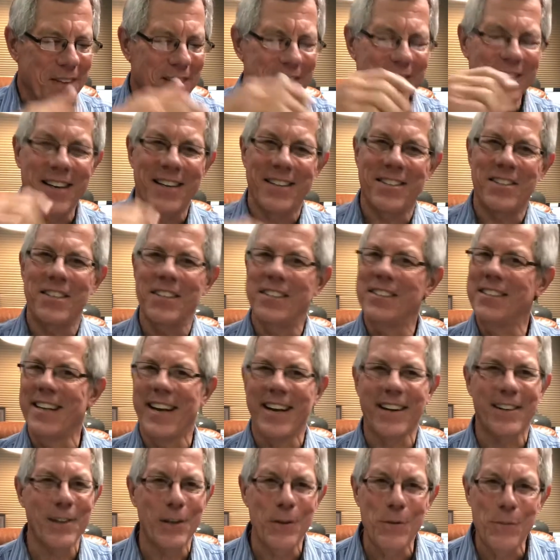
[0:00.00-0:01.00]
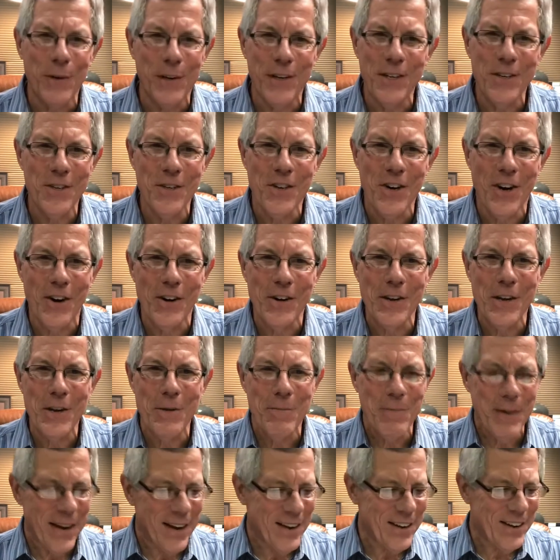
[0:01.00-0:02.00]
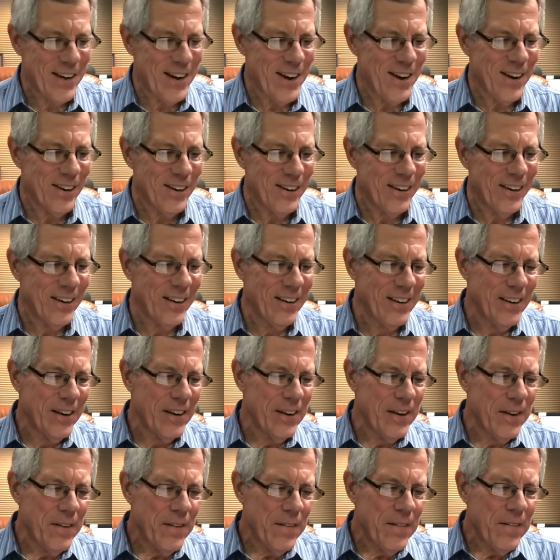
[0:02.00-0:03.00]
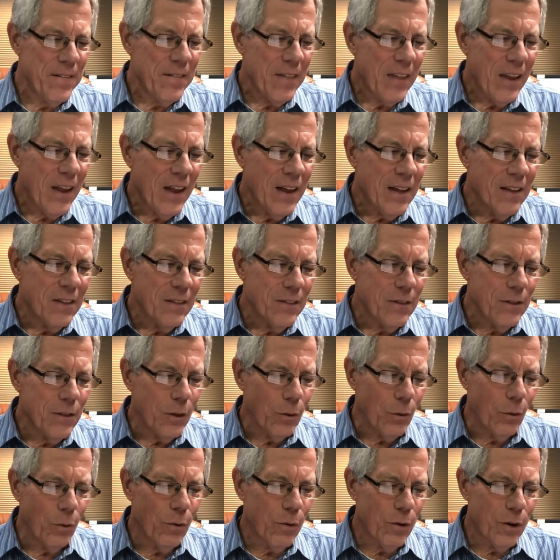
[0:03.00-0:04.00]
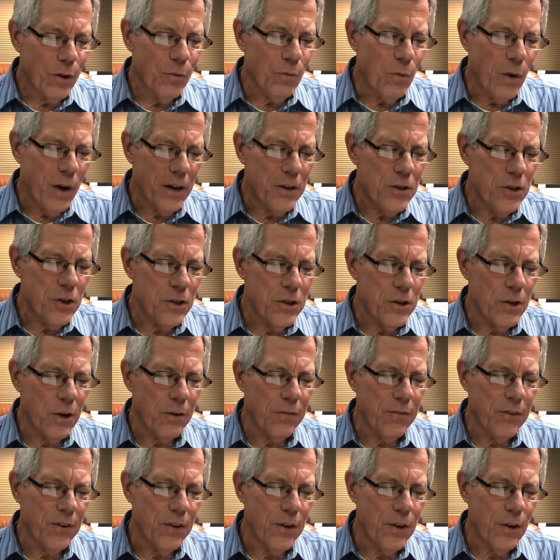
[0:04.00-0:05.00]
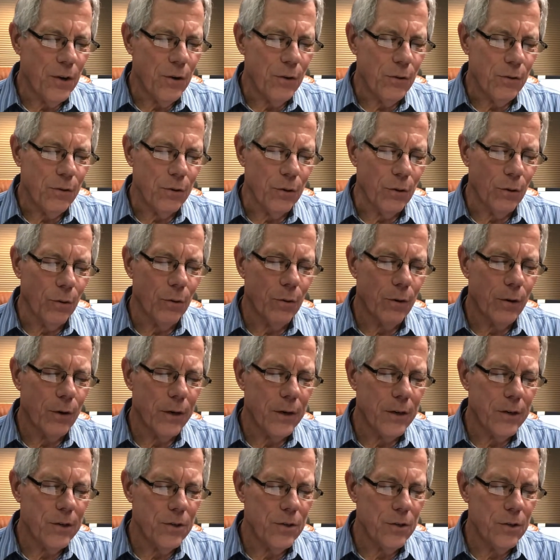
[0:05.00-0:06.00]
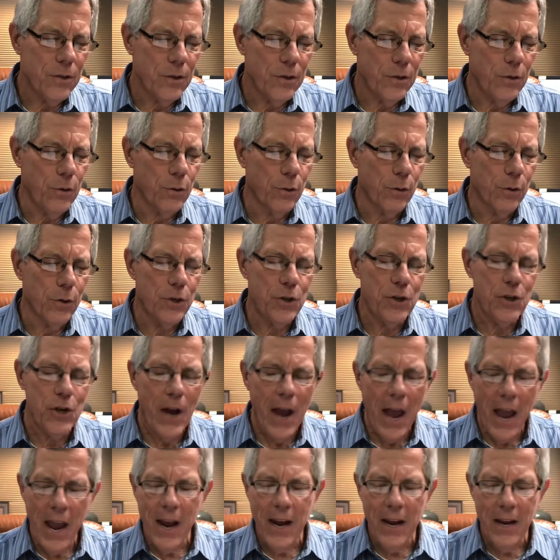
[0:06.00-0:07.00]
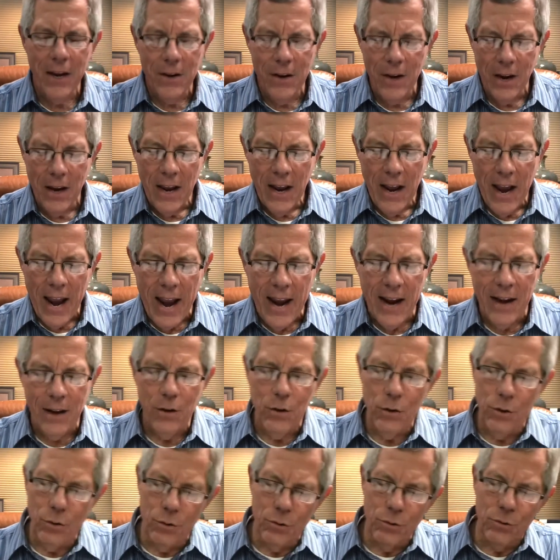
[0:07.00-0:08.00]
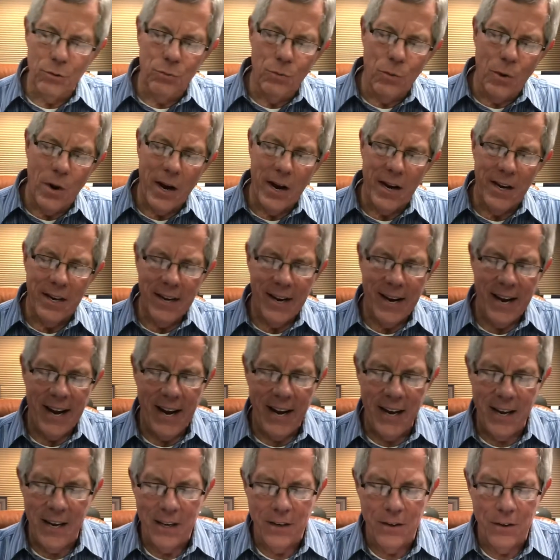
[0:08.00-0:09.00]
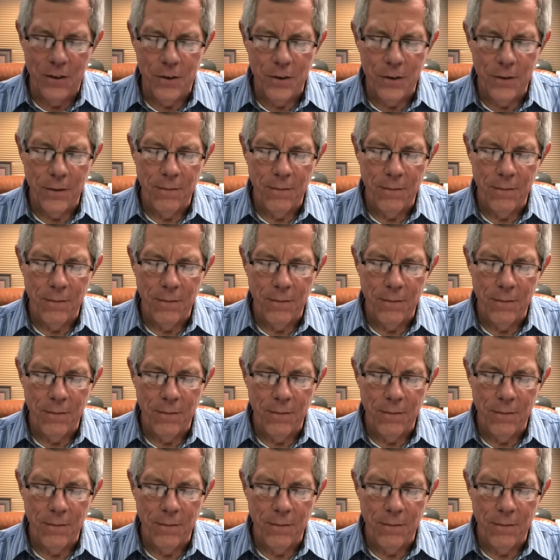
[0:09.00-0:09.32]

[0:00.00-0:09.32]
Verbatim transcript: That's exactly what he's talking about here. The Lord watches over you. The Lord is your shade at your right hand.